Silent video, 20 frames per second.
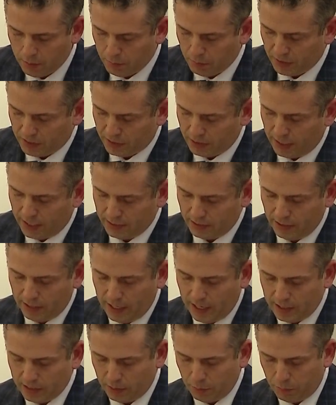Ms.
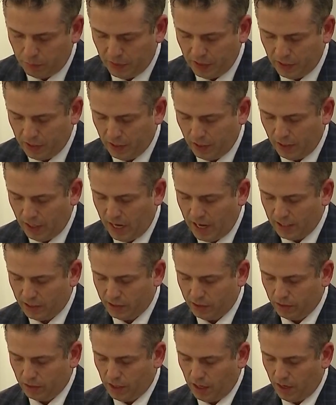Leslie has appeared on
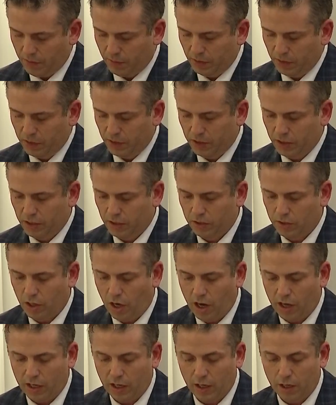national coverage
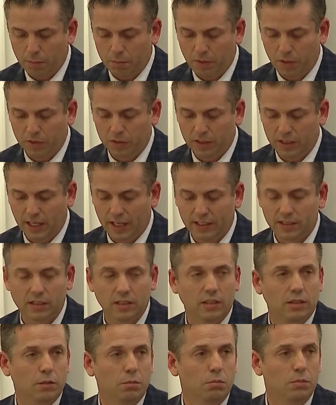talking about
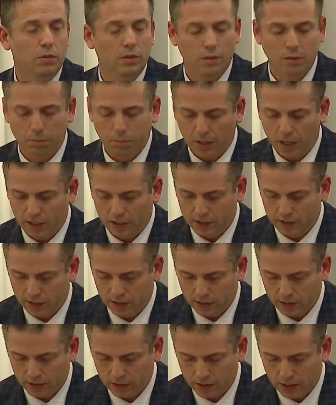sexism in
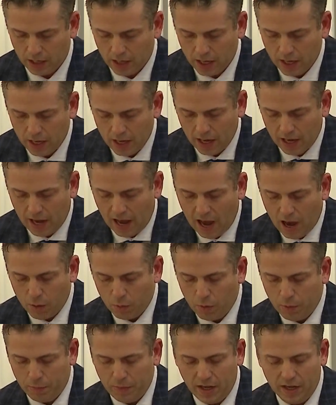politics and how
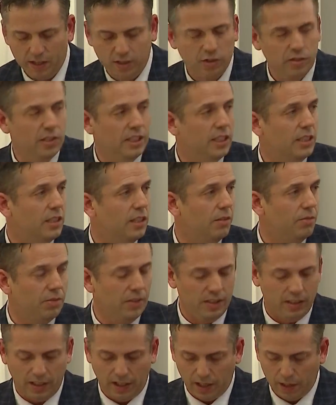women are treated
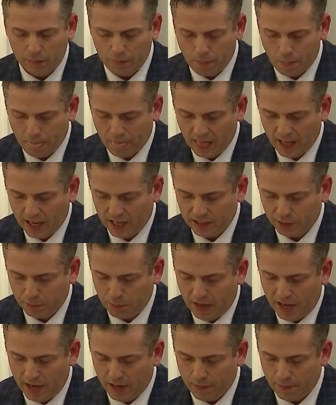differently as
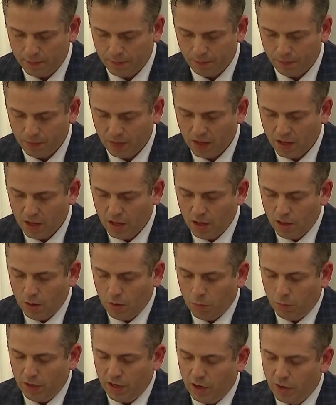men.
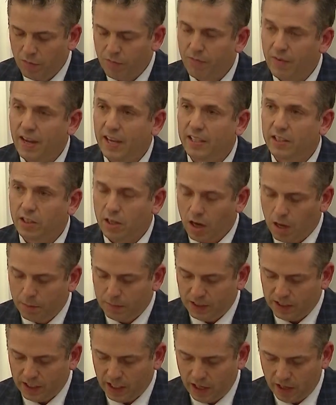We don't face
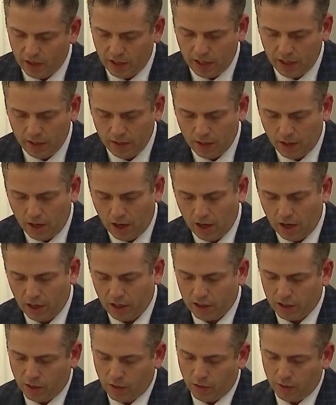commentary on our
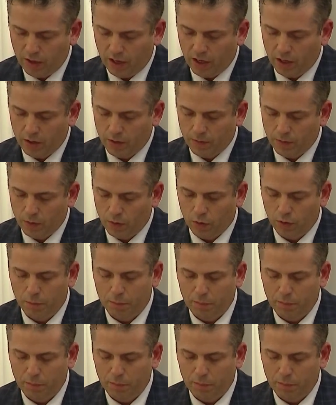clothing or